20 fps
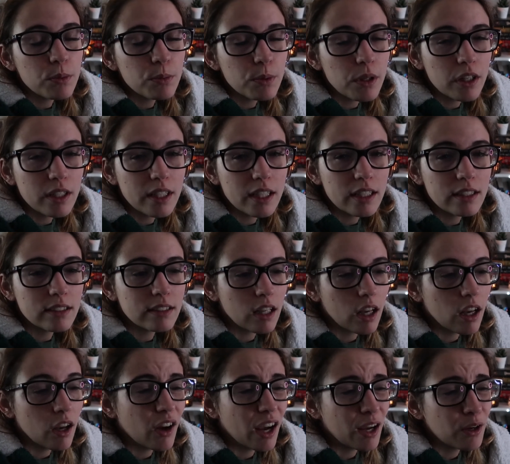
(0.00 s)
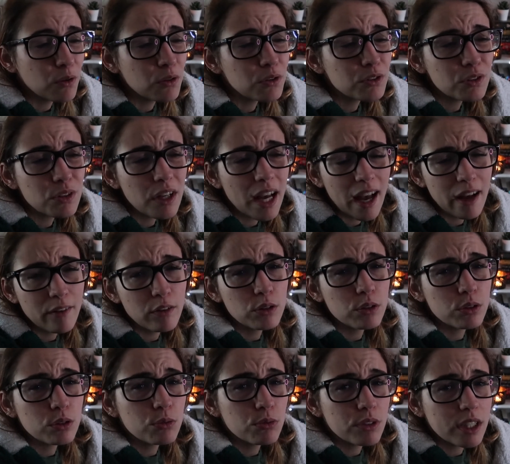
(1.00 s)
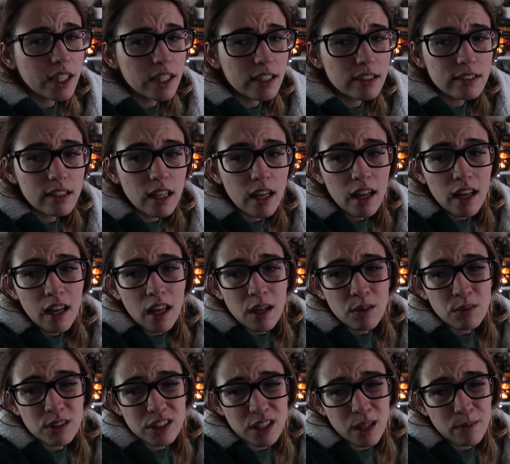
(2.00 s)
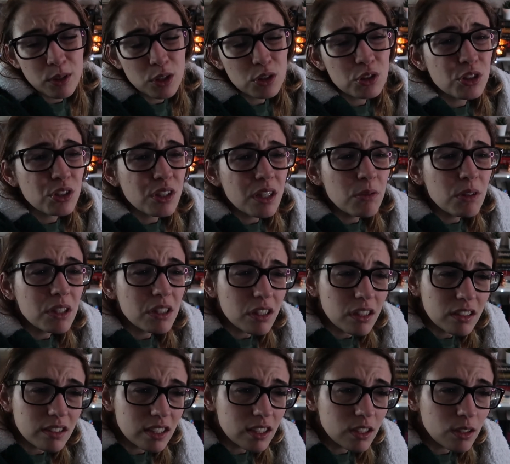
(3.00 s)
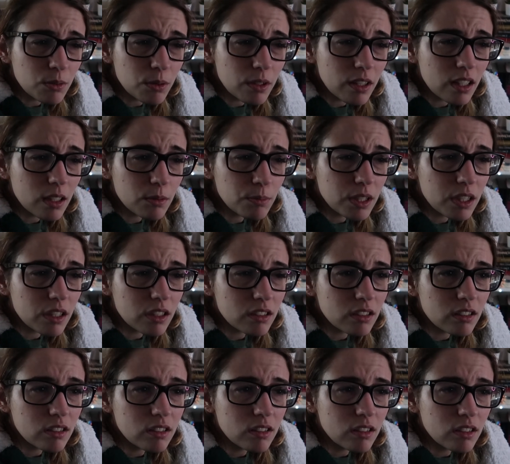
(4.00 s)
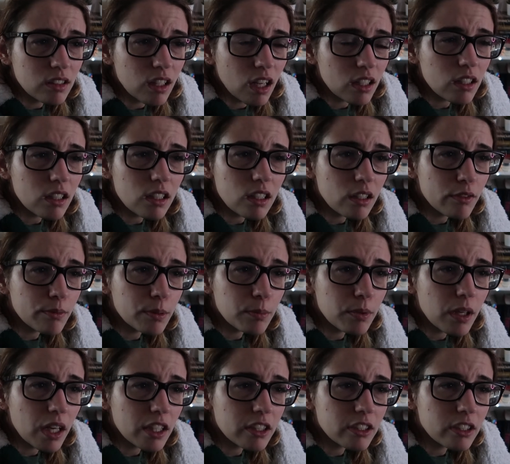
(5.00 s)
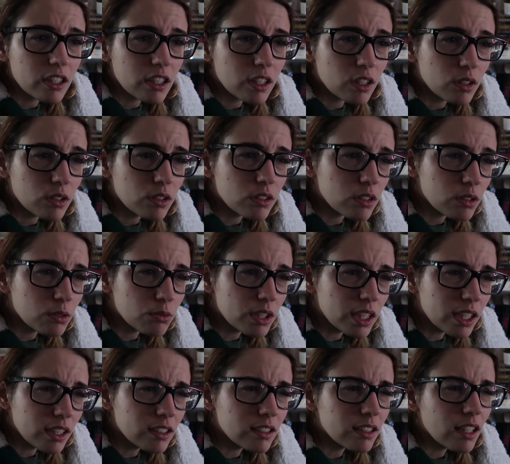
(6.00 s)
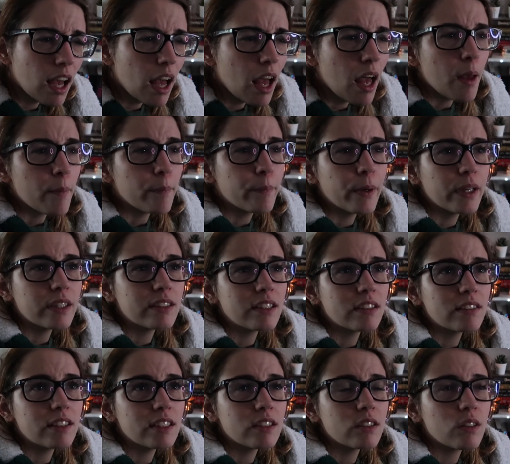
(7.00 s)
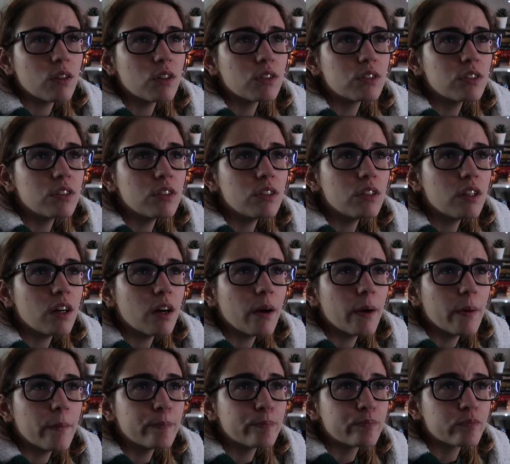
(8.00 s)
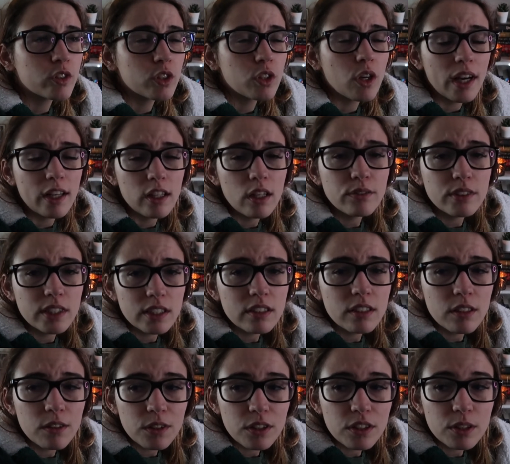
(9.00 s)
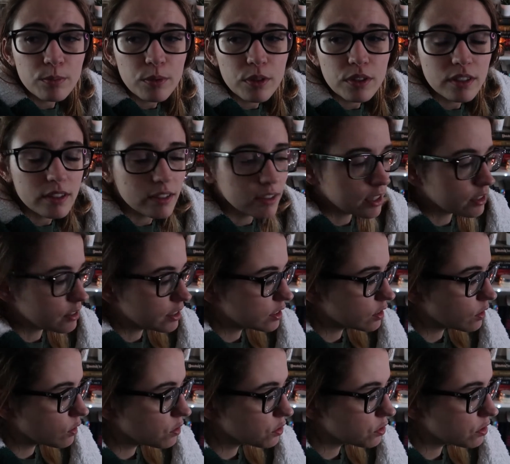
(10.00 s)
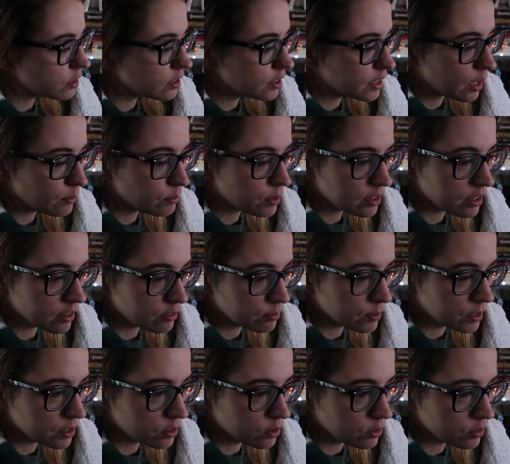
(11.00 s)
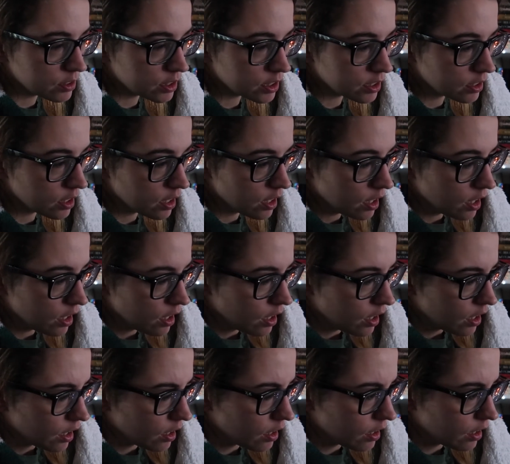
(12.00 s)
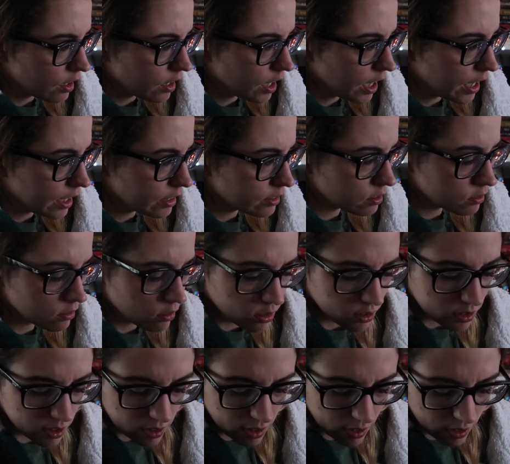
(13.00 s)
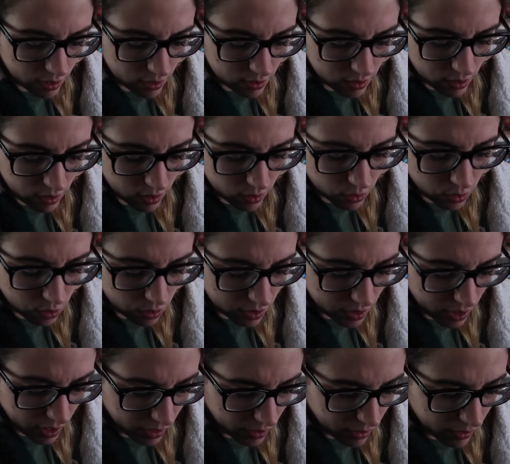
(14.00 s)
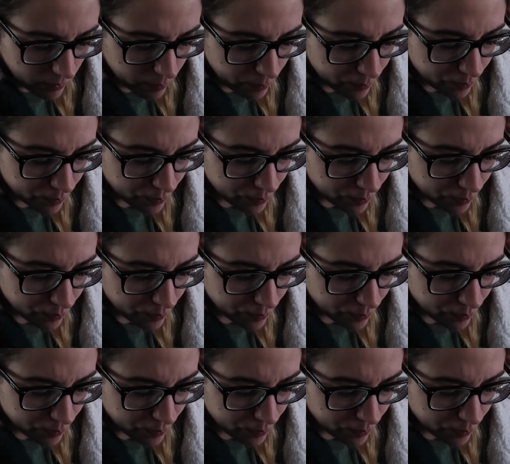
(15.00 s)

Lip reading: about it. I also have a GoodReads, which I'm not sure I will continue with it because not a lot of people actually use GoodReads. But there is also so I love Discord, but there is also an app that I've been using. I downloaded it today